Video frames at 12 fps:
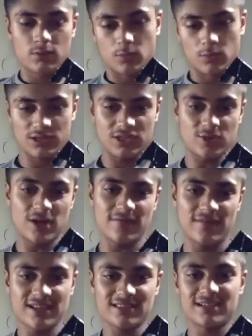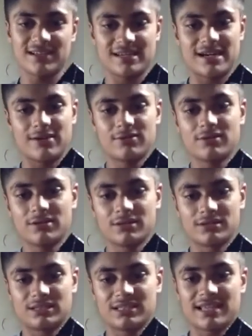Once you have that set down,
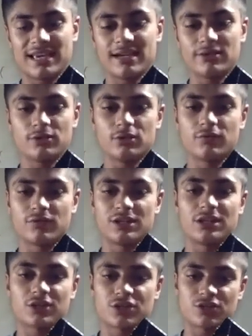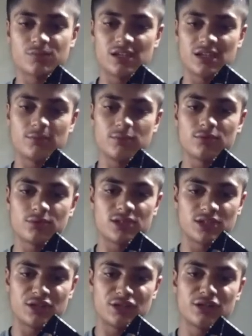this handle over here should be able to
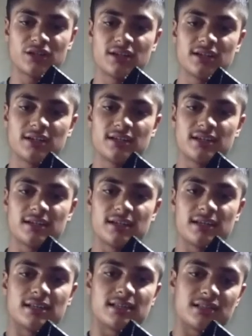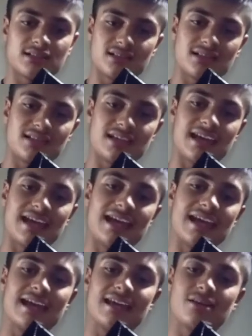turn,
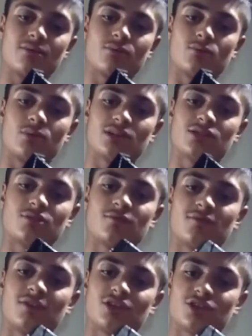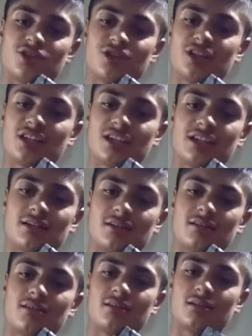and once you finish turning it,
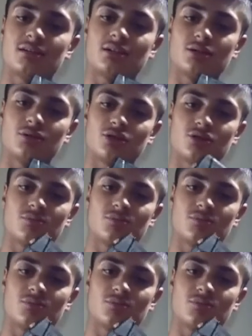you should